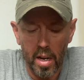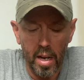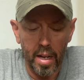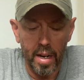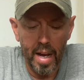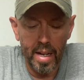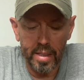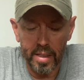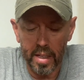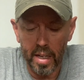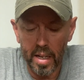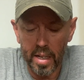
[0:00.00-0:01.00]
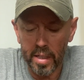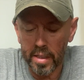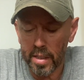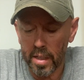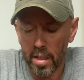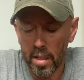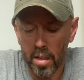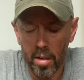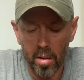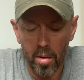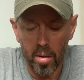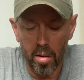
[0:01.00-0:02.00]
And that's these
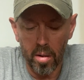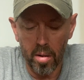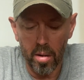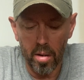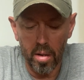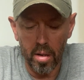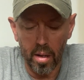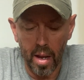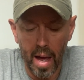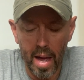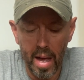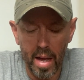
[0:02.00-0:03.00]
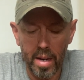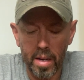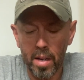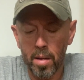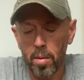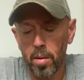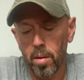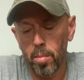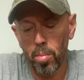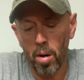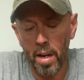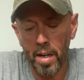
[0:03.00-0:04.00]

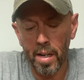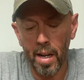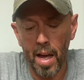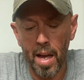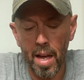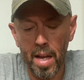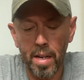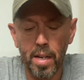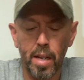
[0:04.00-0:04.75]
braided line